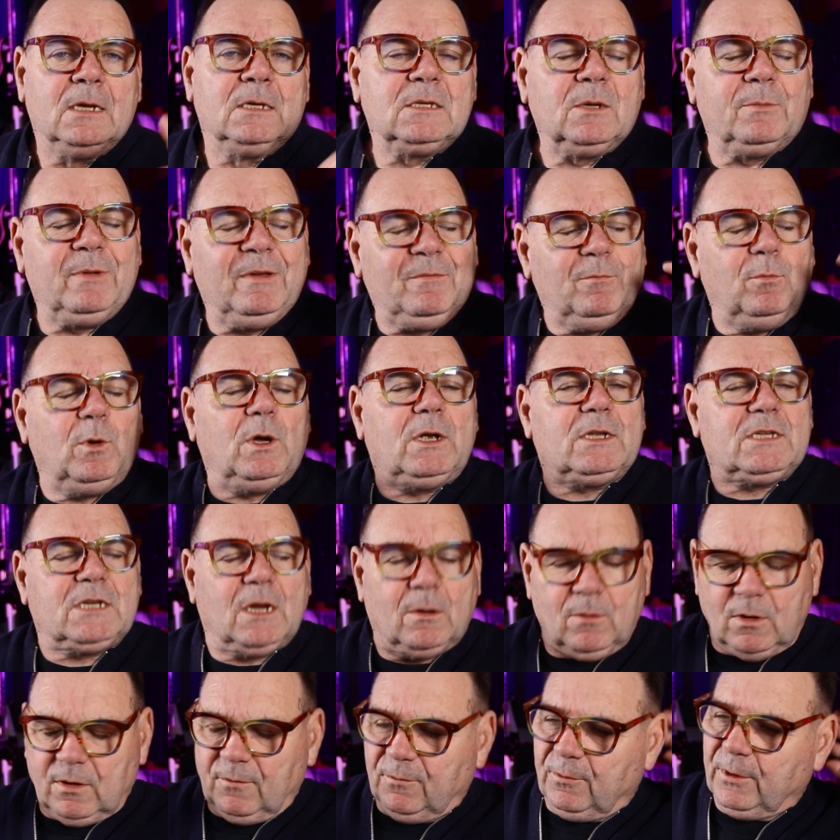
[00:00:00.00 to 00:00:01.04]
That we've worked
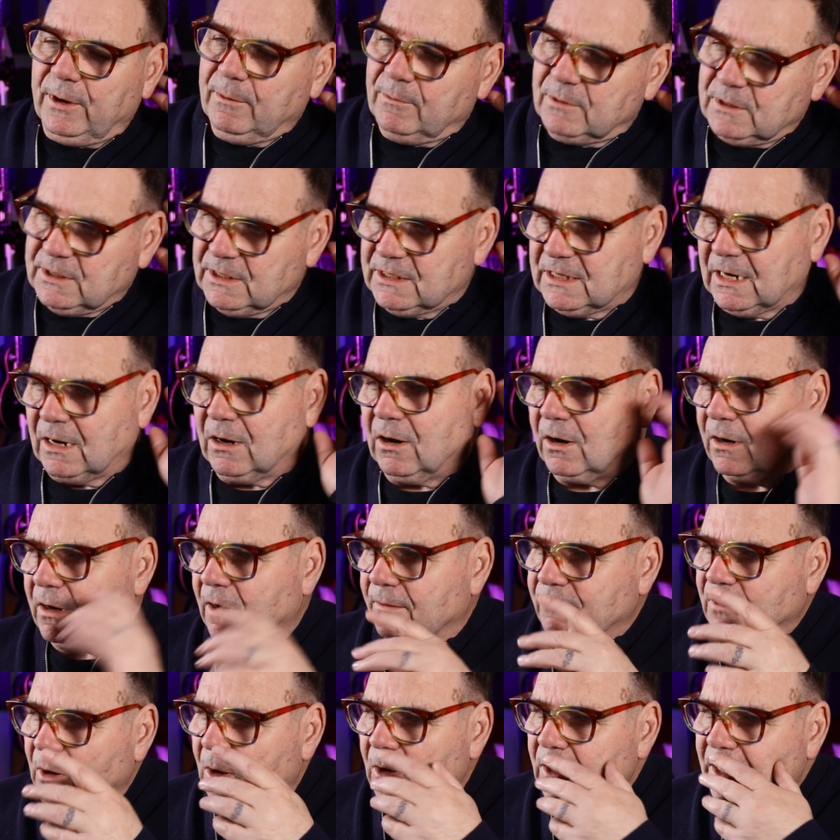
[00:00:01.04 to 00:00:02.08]
out what the frequencies are, and
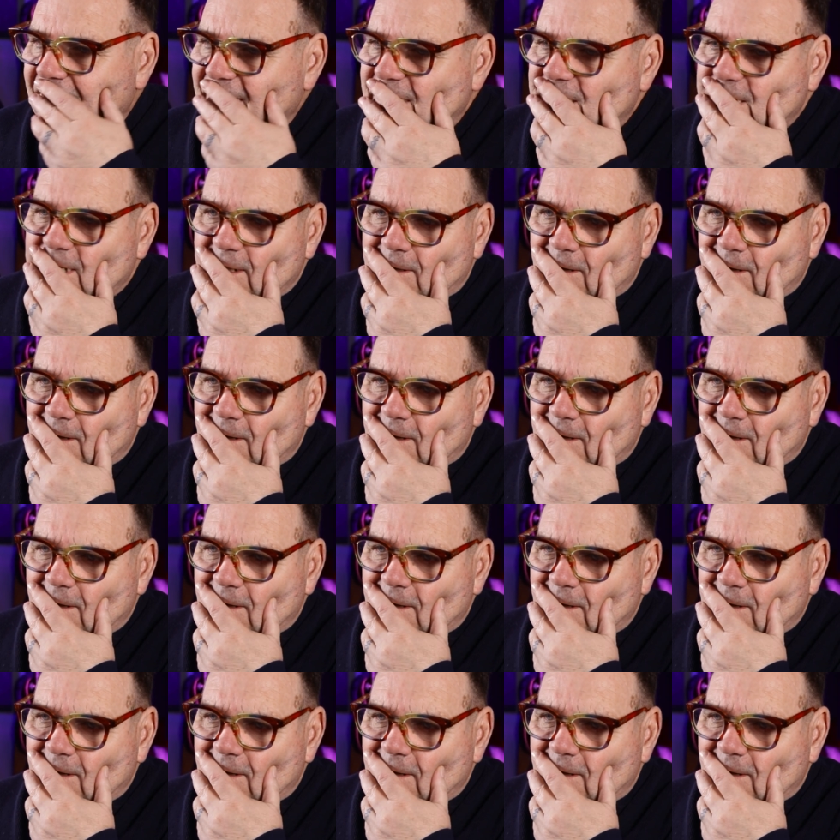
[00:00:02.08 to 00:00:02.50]
I've got a list